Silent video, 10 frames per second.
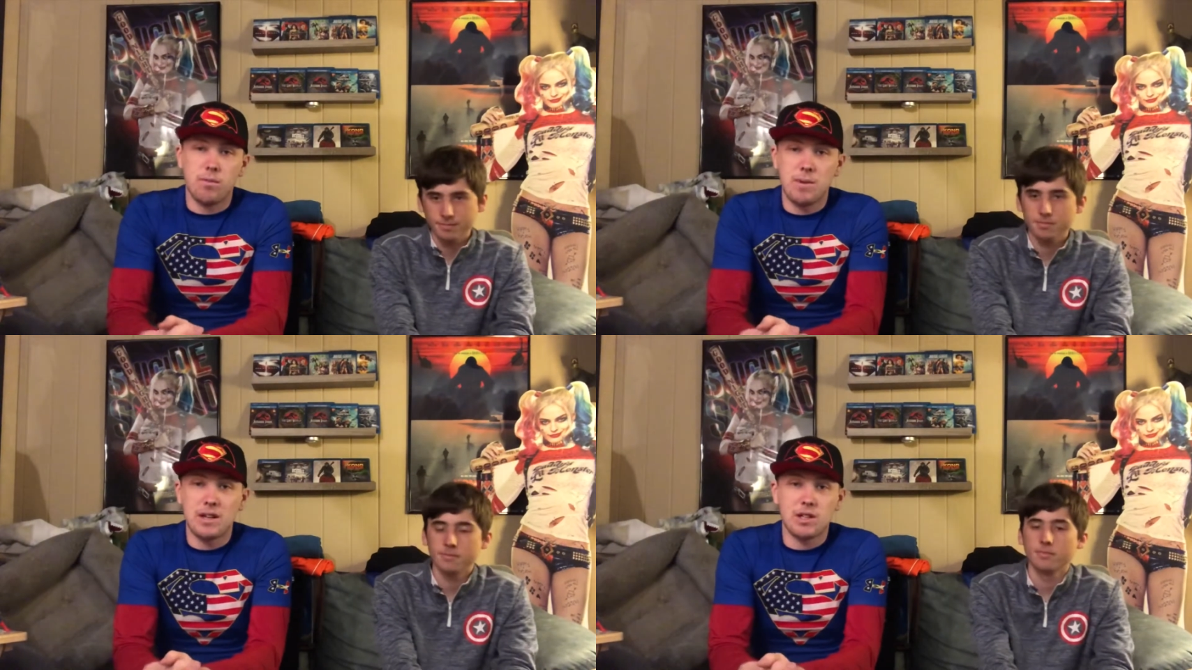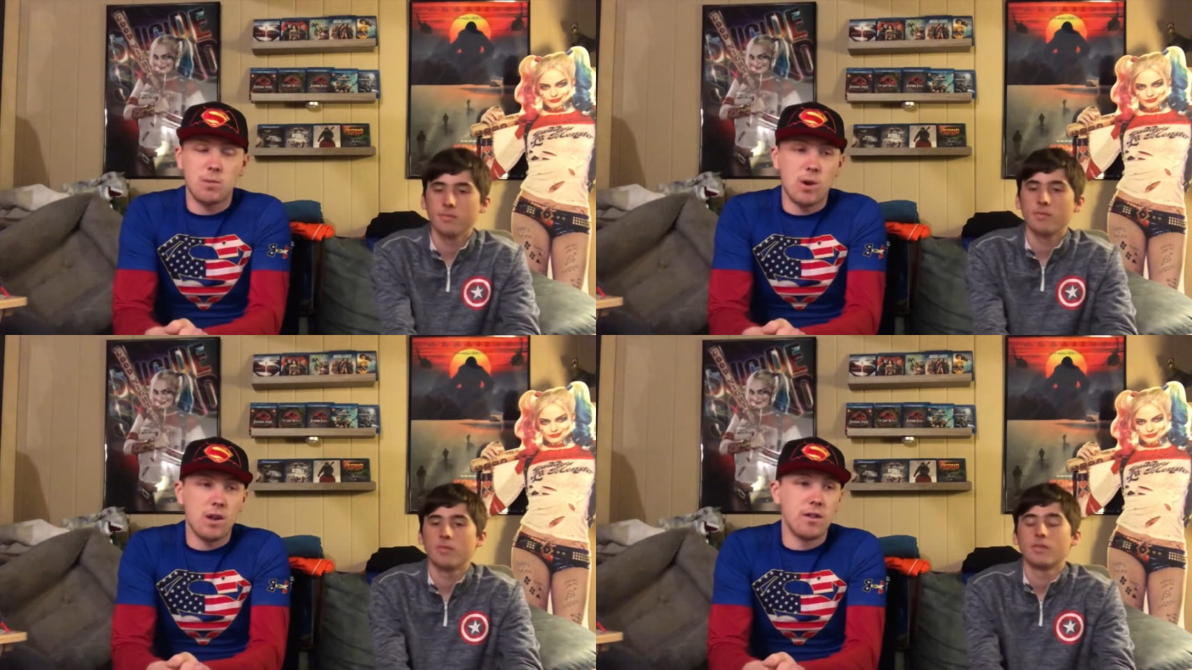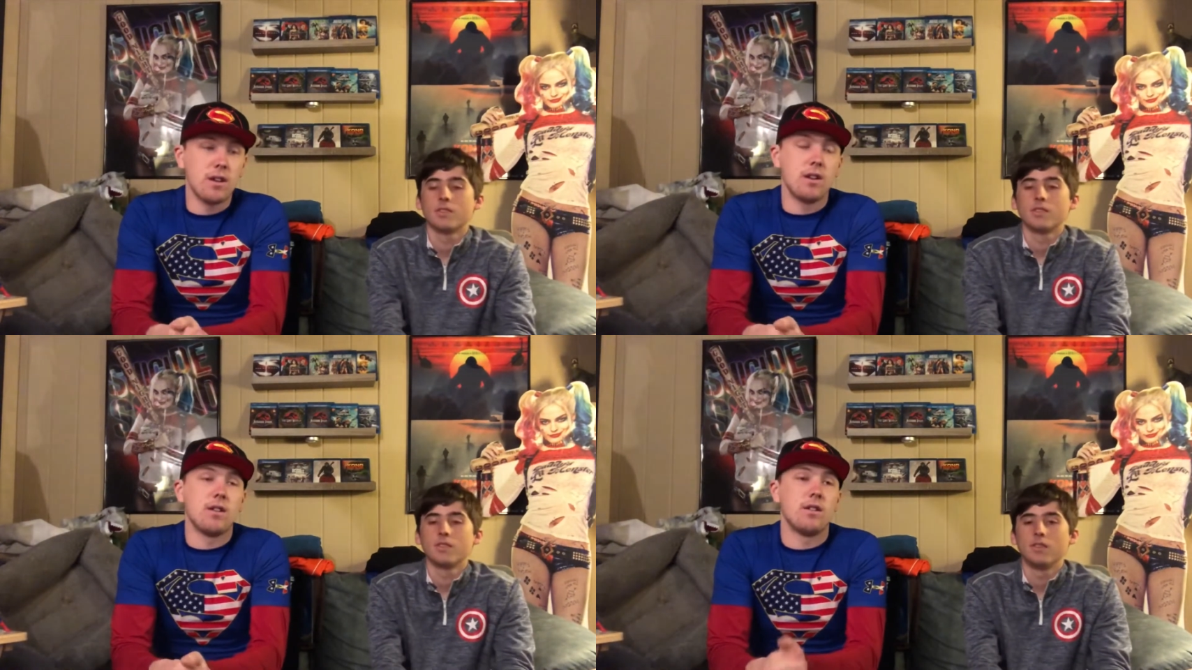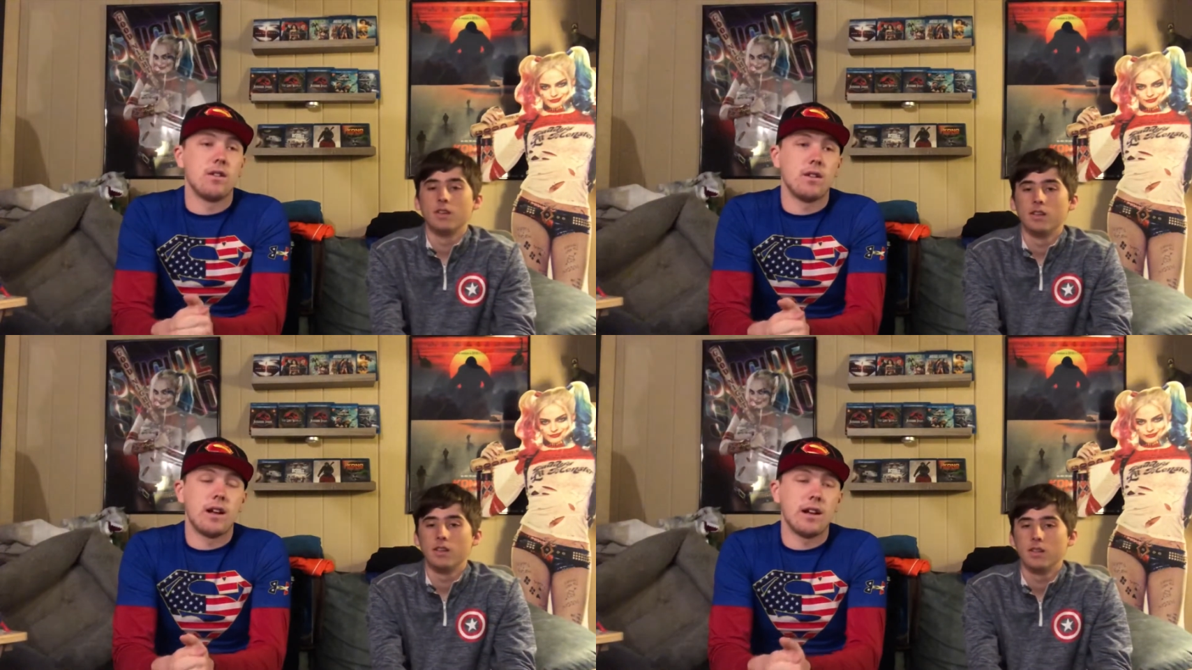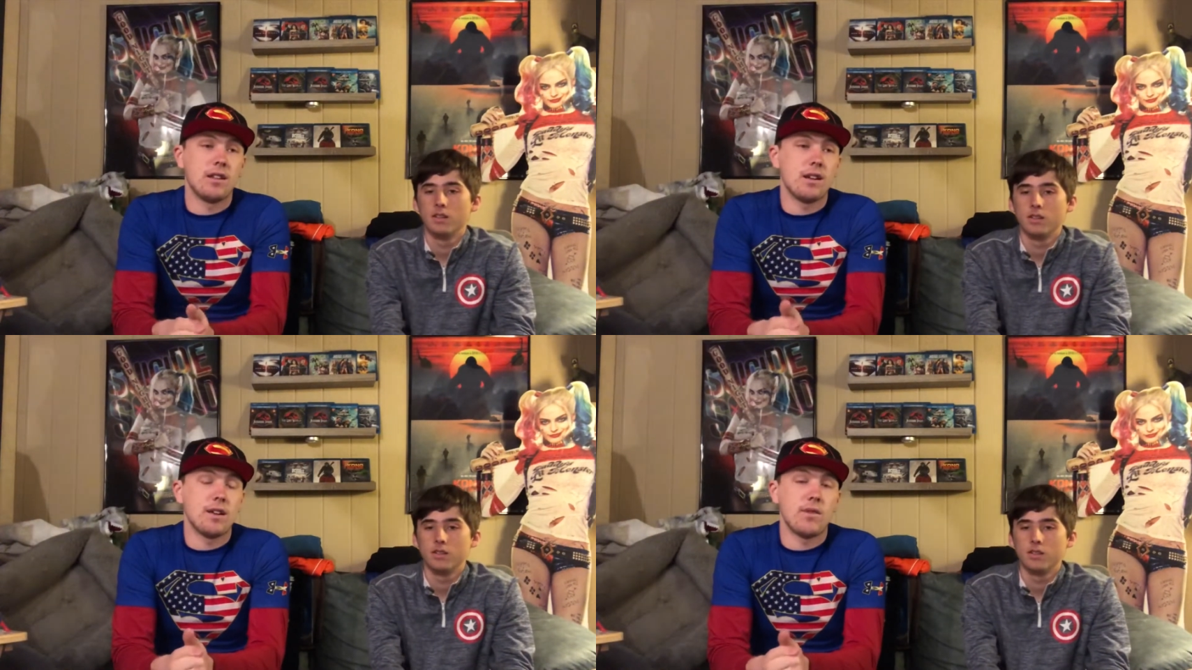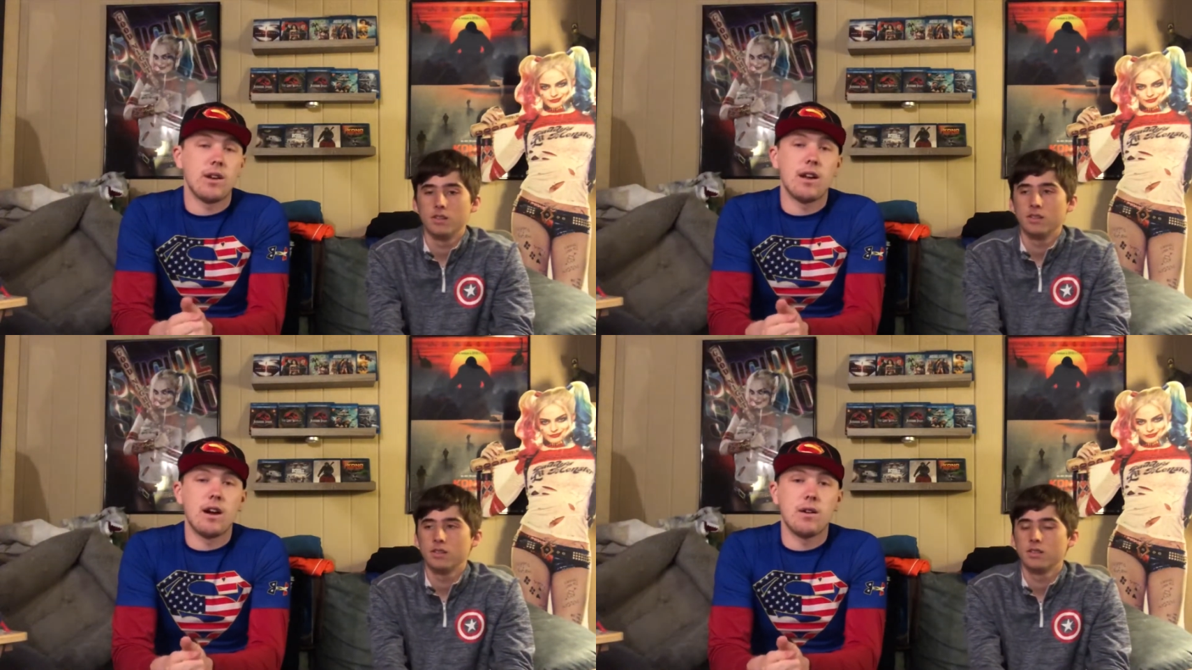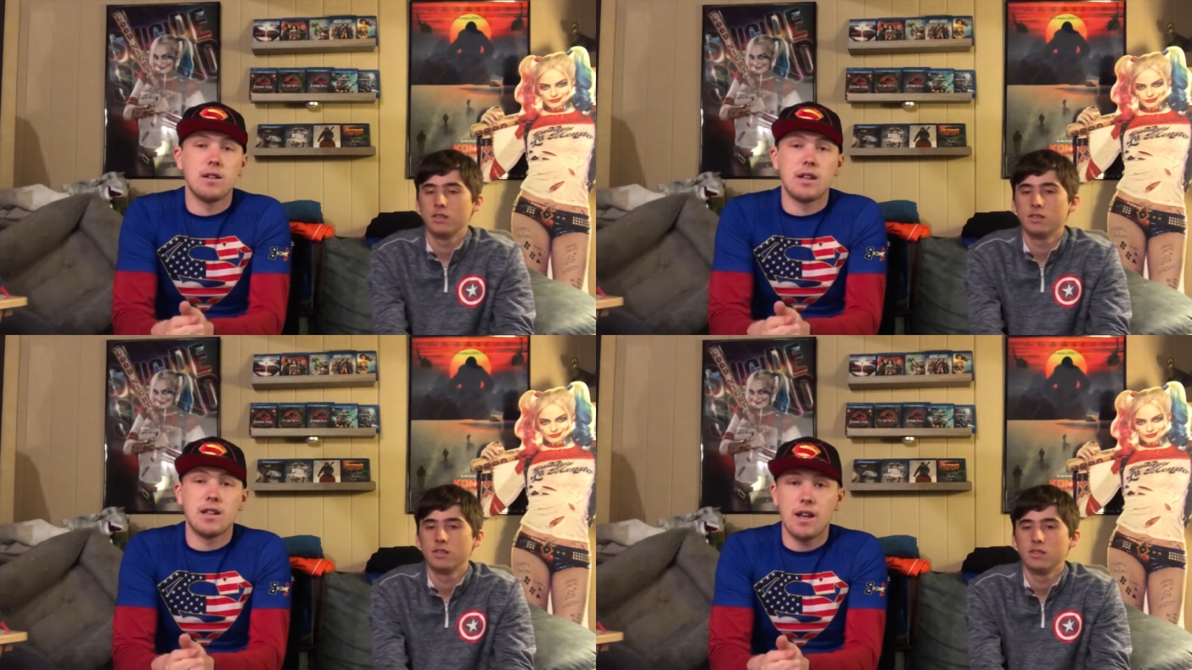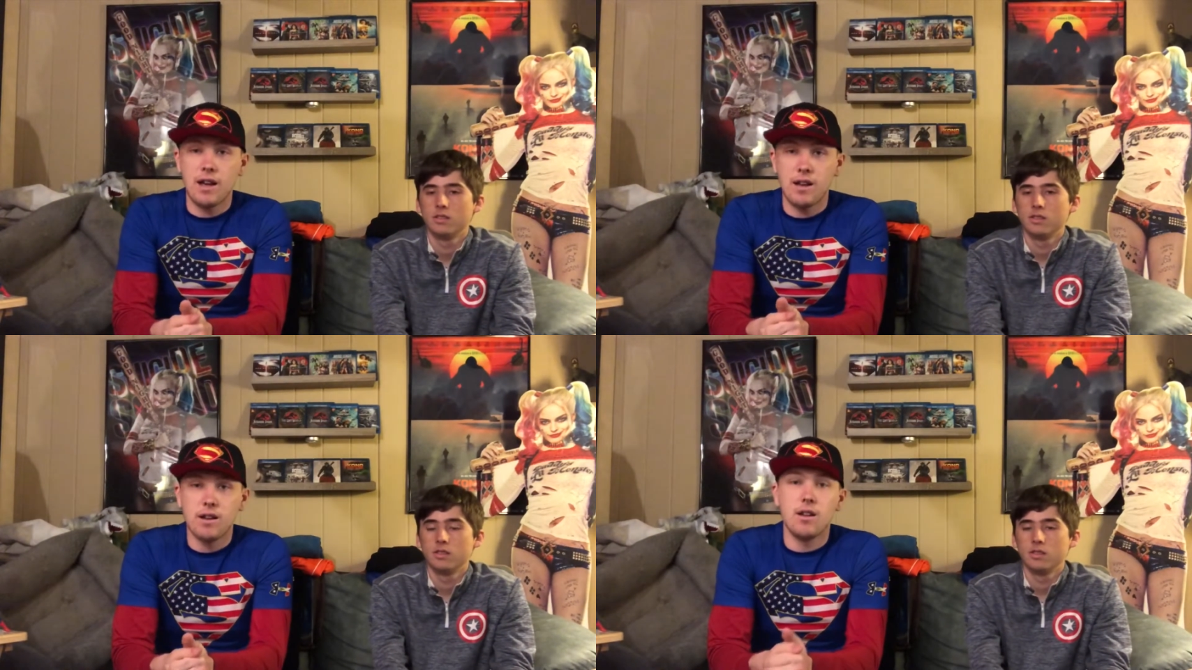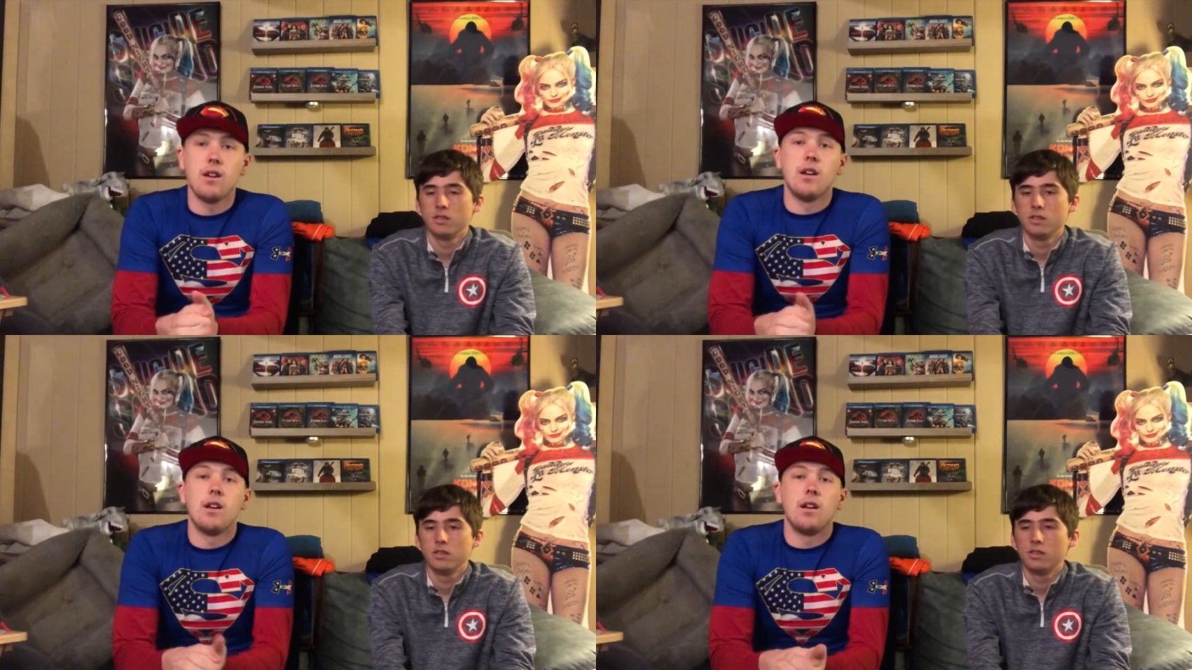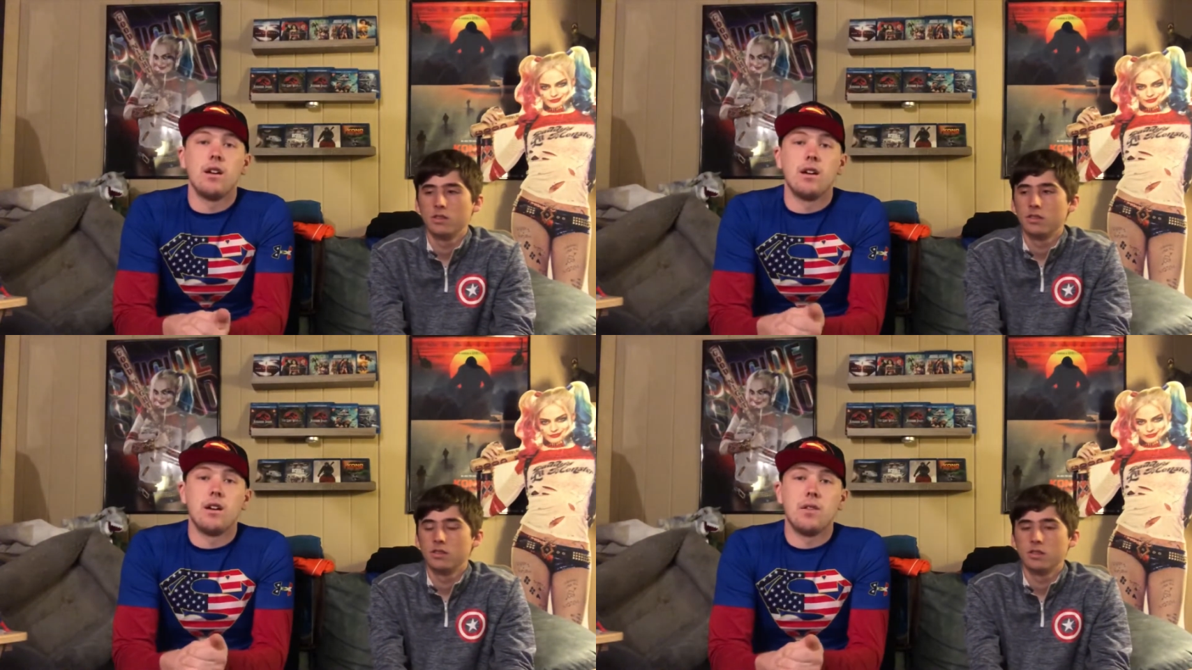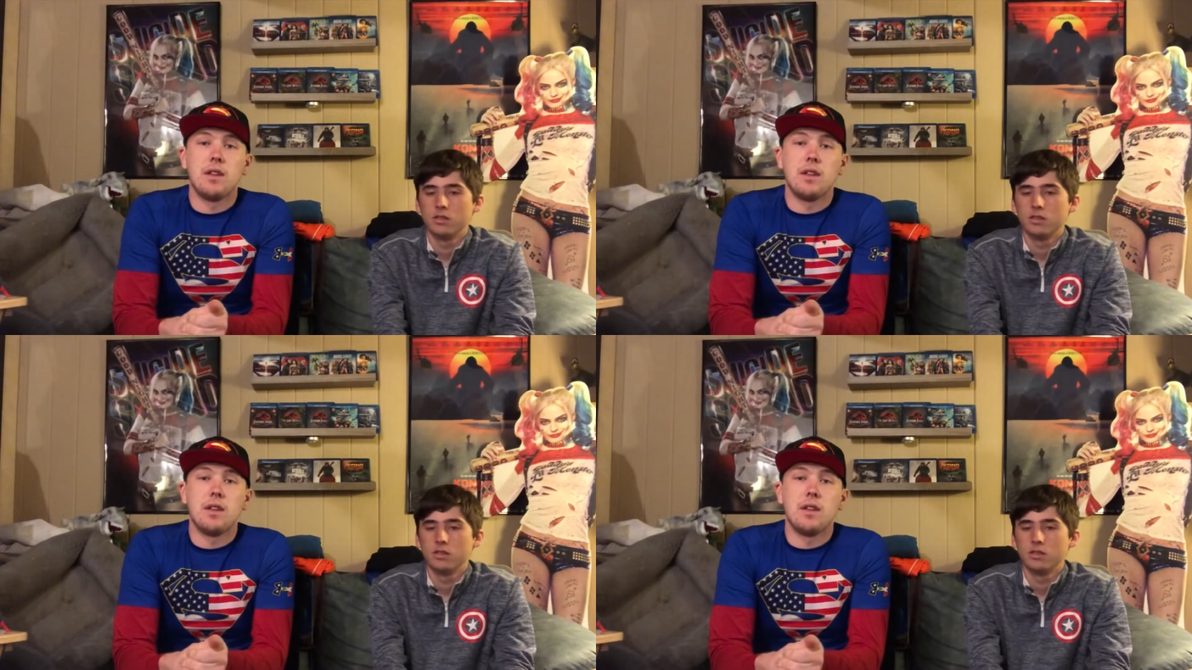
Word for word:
Speaker 1: The biggest one that I can think of right now is at the end. Uh,